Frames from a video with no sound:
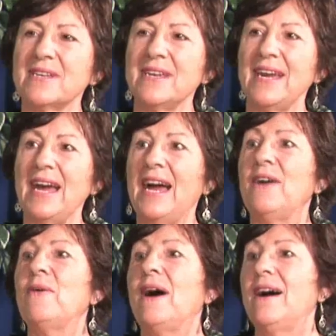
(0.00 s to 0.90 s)
Yeah.
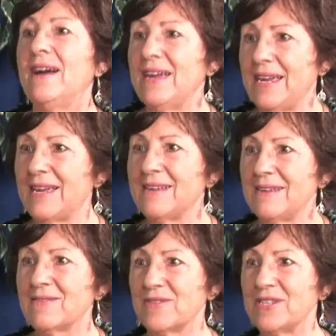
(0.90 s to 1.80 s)
How I
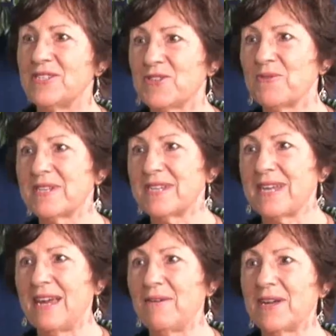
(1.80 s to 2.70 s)
got into it
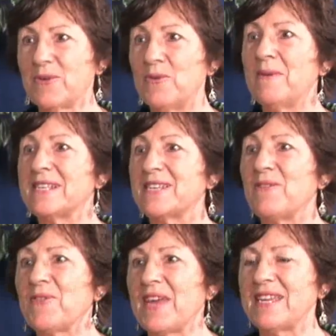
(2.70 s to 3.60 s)
and how oh, I call yeah.
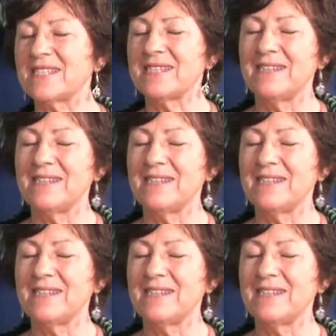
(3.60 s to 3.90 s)
myself that.